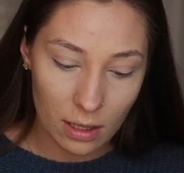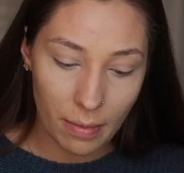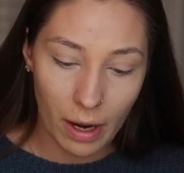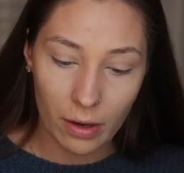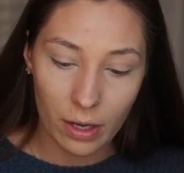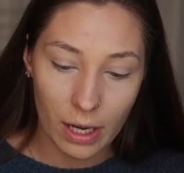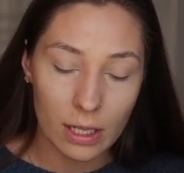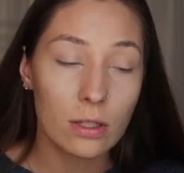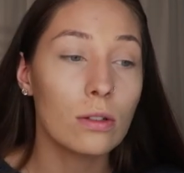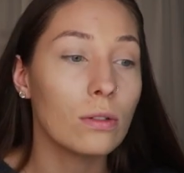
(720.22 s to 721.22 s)
the powder
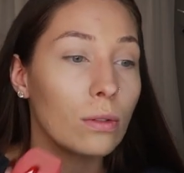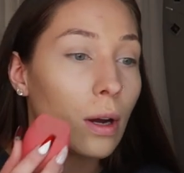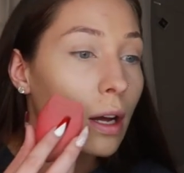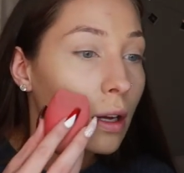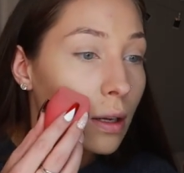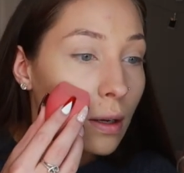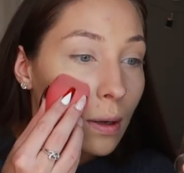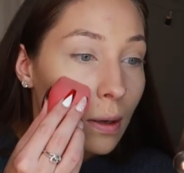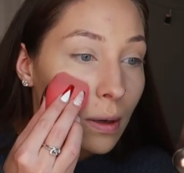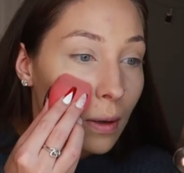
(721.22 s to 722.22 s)
into
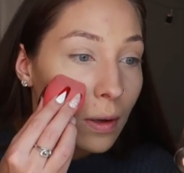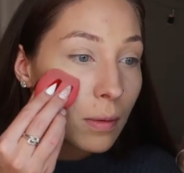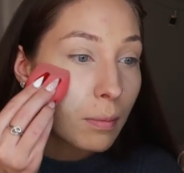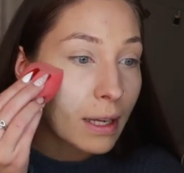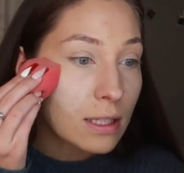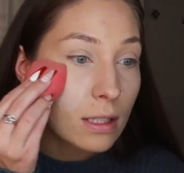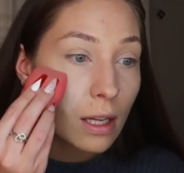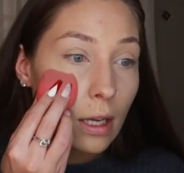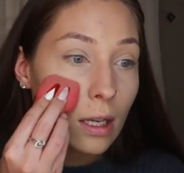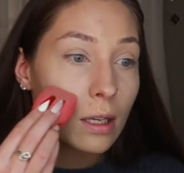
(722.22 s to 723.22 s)
my
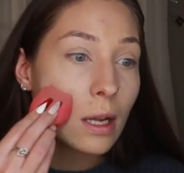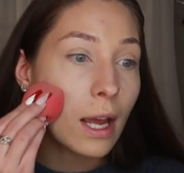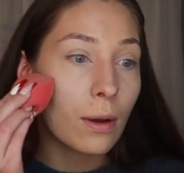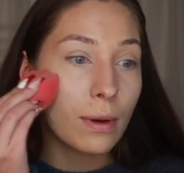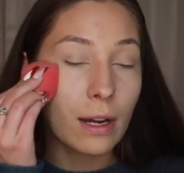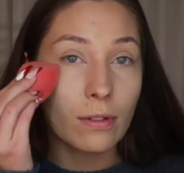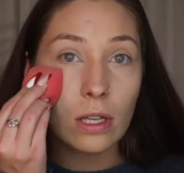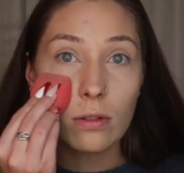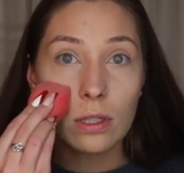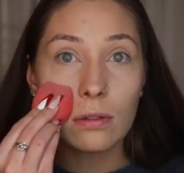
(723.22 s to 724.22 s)
skin. And whenever
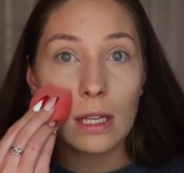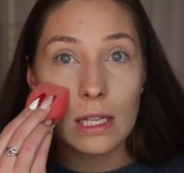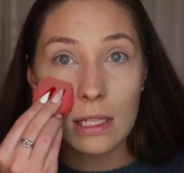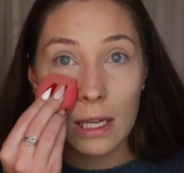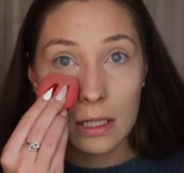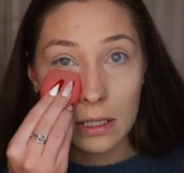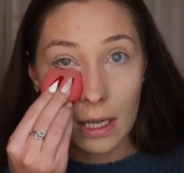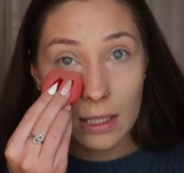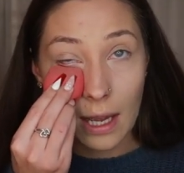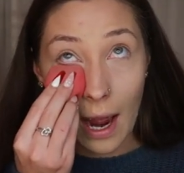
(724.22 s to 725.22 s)
you do this, it
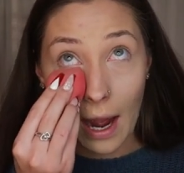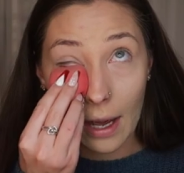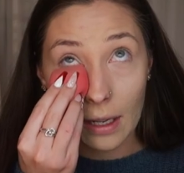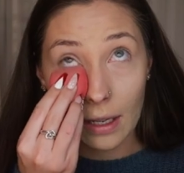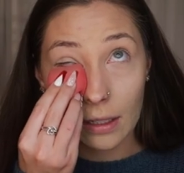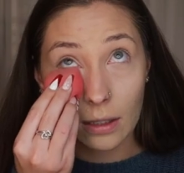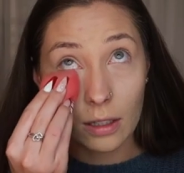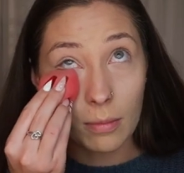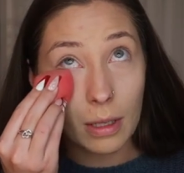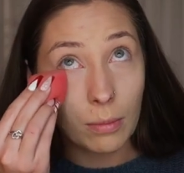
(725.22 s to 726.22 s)
does add a
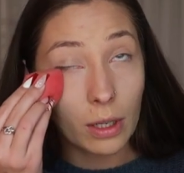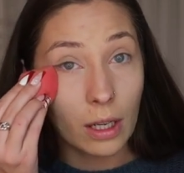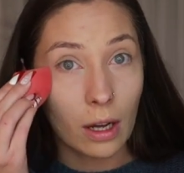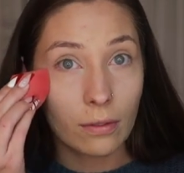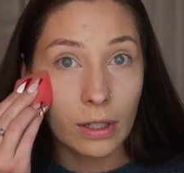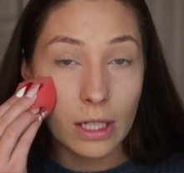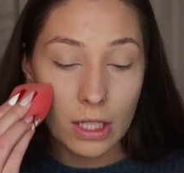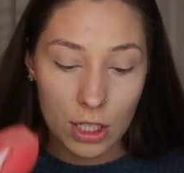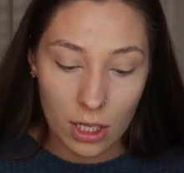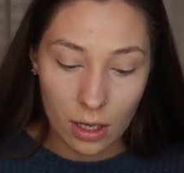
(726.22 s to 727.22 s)
little bit more
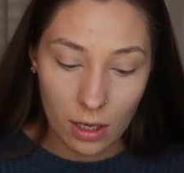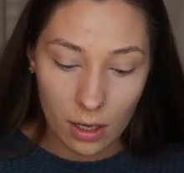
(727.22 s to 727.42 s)
coverage.